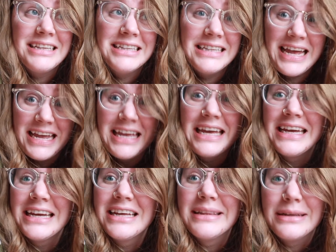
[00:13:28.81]

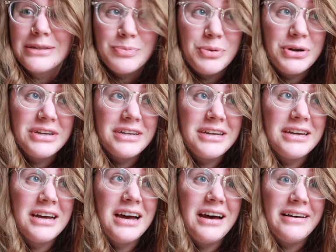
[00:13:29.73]
liking this book
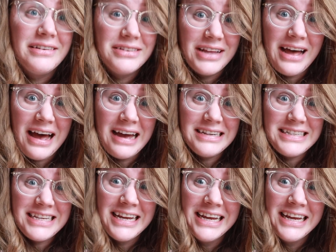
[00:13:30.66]
a lot.